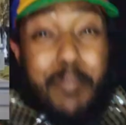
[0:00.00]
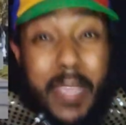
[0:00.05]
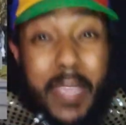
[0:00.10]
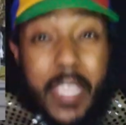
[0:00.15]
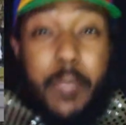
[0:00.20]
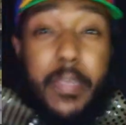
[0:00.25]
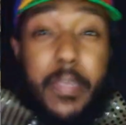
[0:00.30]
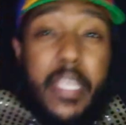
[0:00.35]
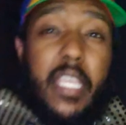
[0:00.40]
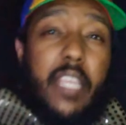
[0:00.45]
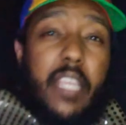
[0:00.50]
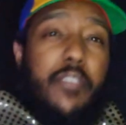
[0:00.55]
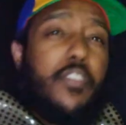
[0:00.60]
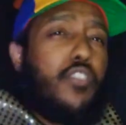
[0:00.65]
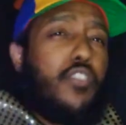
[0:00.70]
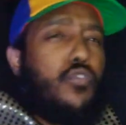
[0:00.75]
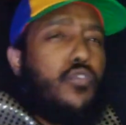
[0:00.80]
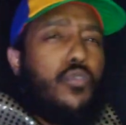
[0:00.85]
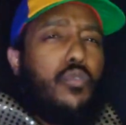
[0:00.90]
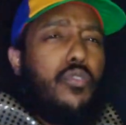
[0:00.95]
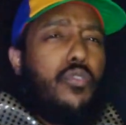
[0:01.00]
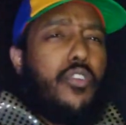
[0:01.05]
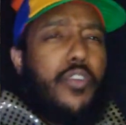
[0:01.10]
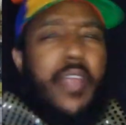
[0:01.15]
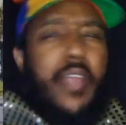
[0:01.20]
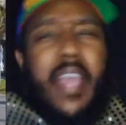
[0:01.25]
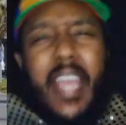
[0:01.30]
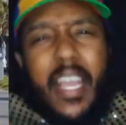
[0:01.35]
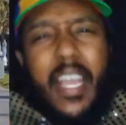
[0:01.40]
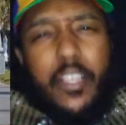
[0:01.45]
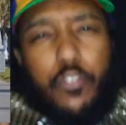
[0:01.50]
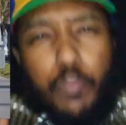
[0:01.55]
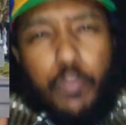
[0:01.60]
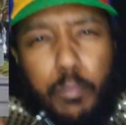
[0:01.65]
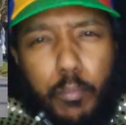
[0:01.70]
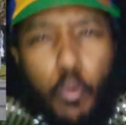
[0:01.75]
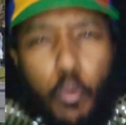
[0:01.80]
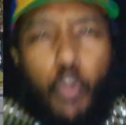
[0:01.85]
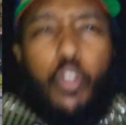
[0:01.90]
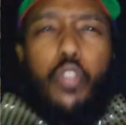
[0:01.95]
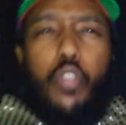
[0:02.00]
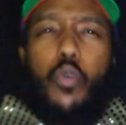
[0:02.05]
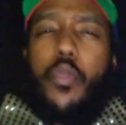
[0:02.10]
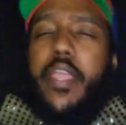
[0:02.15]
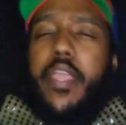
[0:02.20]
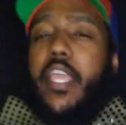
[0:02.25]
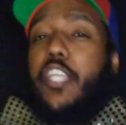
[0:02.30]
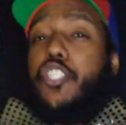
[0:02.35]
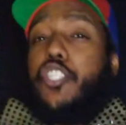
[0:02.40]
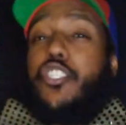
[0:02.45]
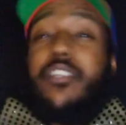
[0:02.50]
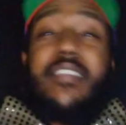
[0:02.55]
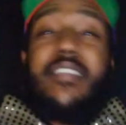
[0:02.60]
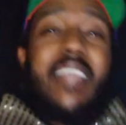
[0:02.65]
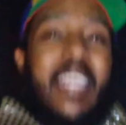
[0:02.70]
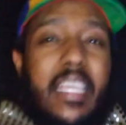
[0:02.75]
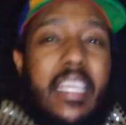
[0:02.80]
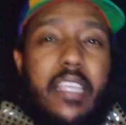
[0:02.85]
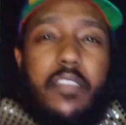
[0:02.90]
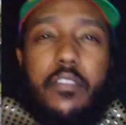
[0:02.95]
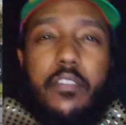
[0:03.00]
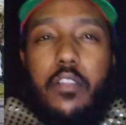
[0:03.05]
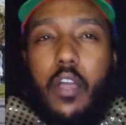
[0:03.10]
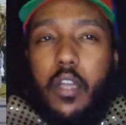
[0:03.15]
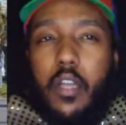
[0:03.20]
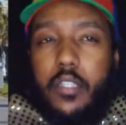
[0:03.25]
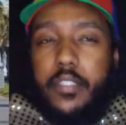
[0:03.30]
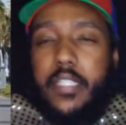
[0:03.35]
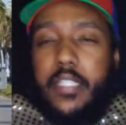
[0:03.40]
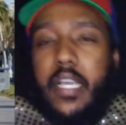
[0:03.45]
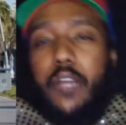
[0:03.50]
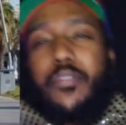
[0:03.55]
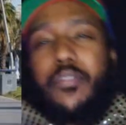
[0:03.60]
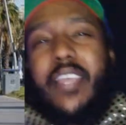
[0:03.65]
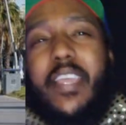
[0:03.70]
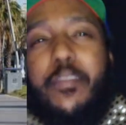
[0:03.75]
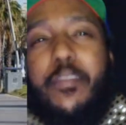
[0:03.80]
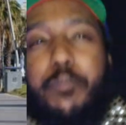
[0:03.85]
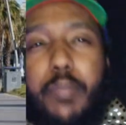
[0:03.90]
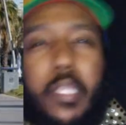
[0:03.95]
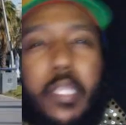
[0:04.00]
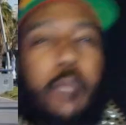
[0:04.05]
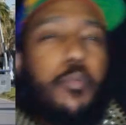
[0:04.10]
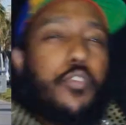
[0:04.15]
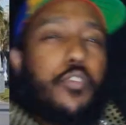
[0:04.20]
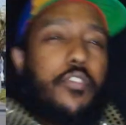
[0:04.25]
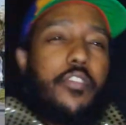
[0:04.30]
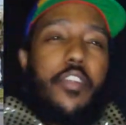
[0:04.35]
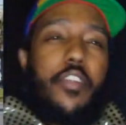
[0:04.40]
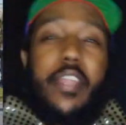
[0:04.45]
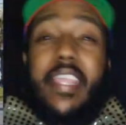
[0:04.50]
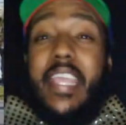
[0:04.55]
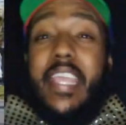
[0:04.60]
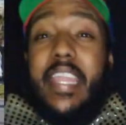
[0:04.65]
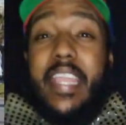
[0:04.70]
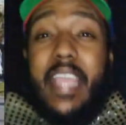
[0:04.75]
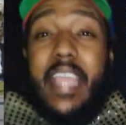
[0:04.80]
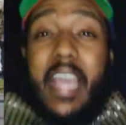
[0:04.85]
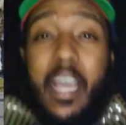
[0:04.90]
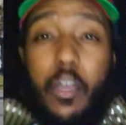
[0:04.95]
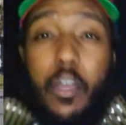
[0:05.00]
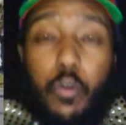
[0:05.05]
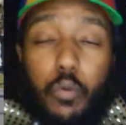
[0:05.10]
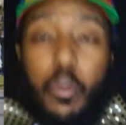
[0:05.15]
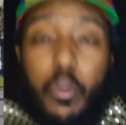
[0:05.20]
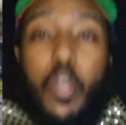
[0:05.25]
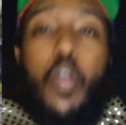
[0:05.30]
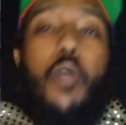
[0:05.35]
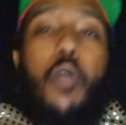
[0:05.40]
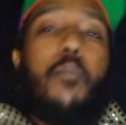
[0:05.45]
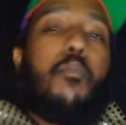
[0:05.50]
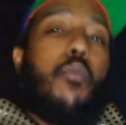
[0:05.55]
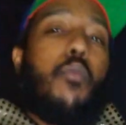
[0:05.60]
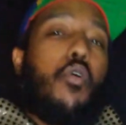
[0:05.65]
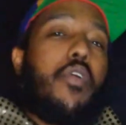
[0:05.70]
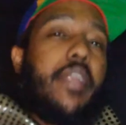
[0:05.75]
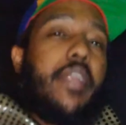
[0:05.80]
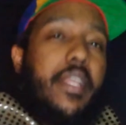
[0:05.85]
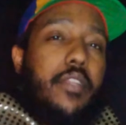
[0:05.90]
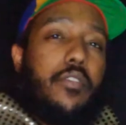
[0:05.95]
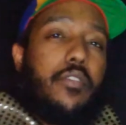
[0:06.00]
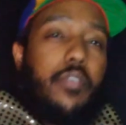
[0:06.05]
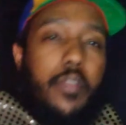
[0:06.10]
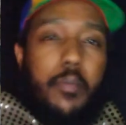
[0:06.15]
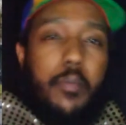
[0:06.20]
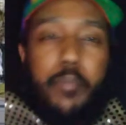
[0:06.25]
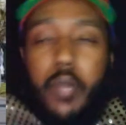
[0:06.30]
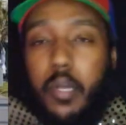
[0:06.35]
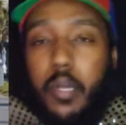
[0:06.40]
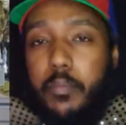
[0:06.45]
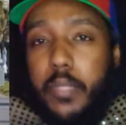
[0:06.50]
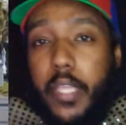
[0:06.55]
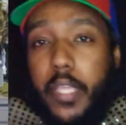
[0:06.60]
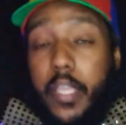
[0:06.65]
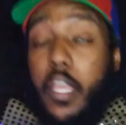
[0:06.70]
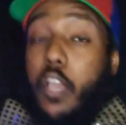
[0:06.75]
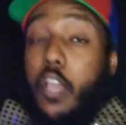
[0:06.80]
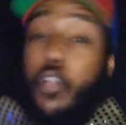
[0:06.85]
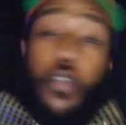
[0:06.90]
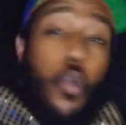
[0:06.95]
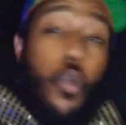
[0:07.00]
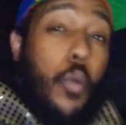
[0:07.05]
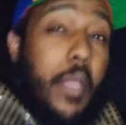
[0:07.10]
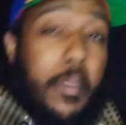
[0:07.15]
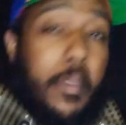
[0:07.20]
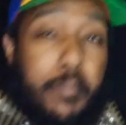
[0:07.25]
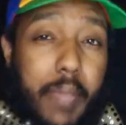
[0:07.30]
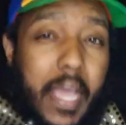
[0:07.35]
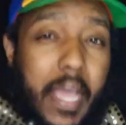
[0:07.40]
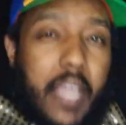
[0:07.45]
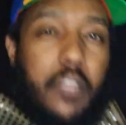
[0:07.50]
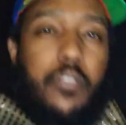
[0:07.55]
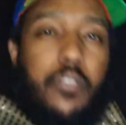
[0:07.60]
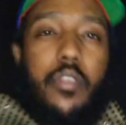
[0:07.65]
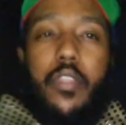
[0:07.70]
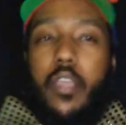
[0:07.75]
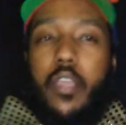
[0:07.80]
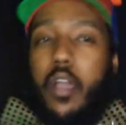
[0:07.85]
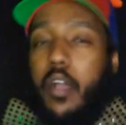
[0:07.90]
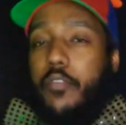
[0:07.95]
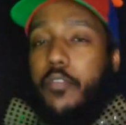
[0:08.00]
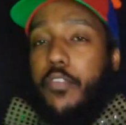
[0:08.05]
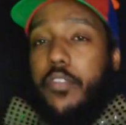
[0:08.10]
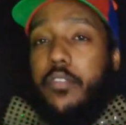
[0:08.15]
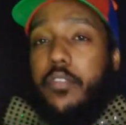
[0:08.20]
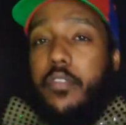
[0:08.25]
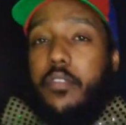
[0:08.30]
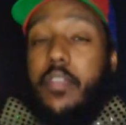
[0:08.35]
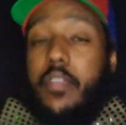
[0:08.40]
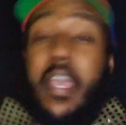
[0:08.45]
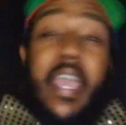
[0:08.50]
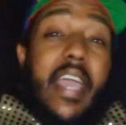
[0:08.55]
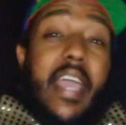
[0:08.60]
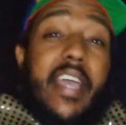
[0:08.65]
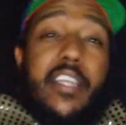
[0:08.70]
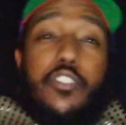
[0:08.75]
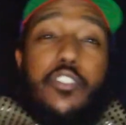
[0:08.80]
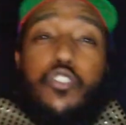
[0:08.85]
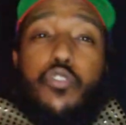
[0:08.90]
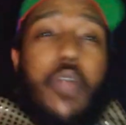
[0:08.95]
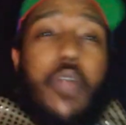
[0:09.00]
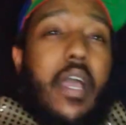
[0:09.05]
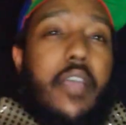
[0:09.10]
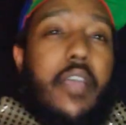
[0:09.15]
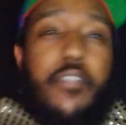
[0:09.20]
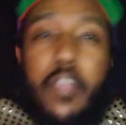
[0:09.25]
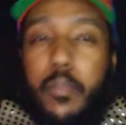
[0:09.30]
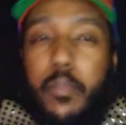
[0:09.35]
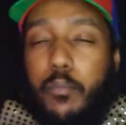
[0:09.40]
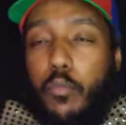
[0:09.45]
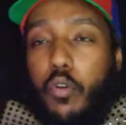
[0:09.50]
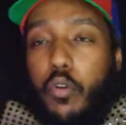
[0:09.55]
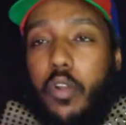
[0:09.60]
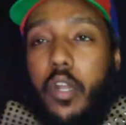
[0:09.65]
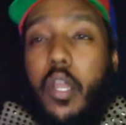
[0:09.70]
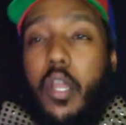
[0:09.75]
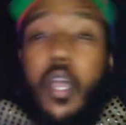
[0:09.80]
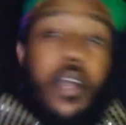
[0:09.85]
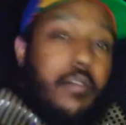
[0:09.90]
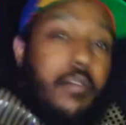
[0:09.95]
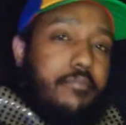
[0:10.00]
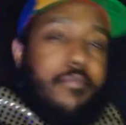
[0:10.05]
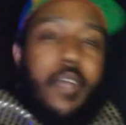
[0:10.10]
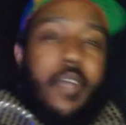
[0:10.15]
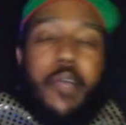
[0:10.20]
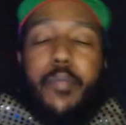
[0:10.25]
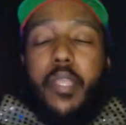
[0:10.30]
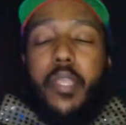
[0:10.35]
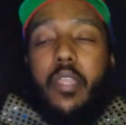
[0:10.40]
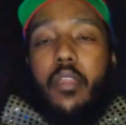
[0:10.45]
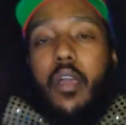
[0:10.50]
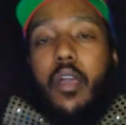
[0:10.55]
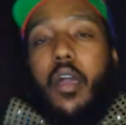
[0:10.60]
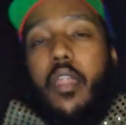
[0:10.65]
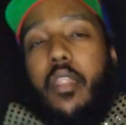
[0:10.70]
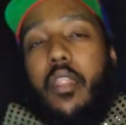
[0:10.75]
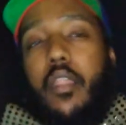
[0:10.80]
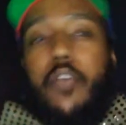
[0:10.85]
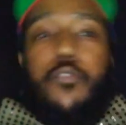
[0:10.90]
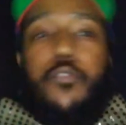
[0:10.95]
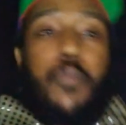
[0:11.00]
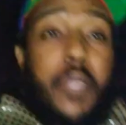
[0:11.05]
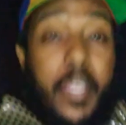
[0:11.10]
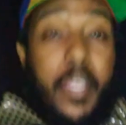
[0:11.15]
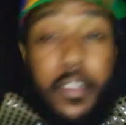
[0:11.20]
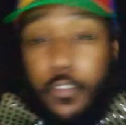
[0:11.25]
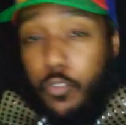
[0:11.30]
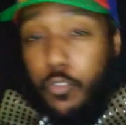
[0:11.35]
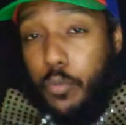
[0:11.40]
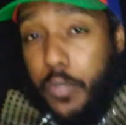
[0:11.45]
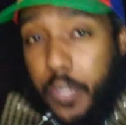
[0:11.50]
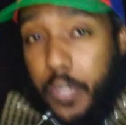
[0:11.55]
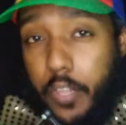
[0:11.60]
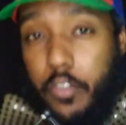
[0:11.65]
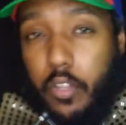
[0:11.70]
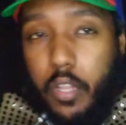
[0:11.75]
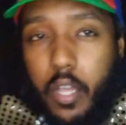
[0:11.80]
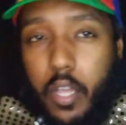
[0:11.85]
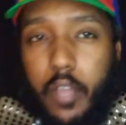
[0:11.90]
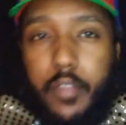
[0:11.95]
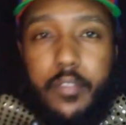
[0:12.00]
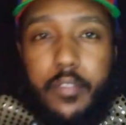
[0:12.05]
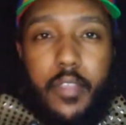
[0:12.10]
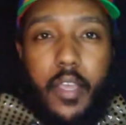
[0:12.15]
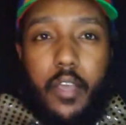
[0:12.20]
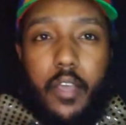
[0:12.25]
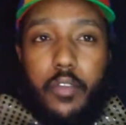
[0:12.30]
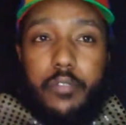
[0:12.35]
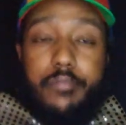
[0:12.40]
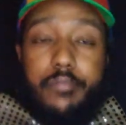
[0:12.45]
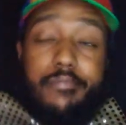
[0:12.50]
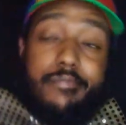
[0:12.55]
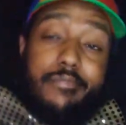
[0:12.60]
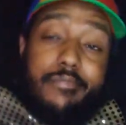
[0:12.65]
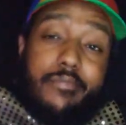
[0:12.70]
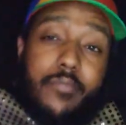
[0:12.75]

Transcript: maybe even sooner as more locations ease lockdowns and people start getting out more into the public, going back to the offices and driving more. I mean, unless we get into another lockdown.